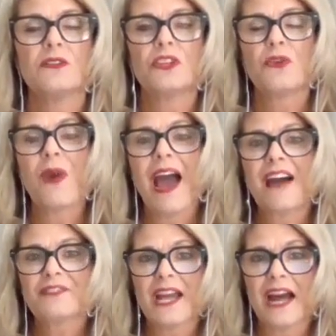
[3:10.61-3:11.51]
you
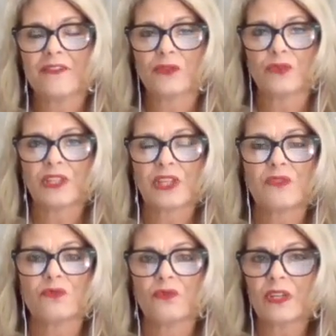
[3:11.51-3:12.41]
have to have a really,
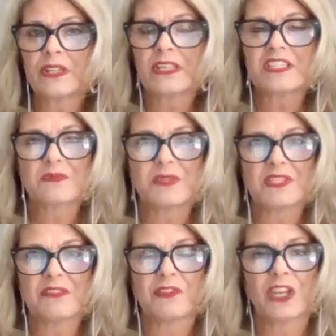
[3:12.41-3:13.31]
really
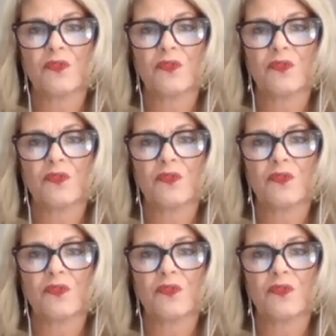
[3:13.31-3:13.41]
specific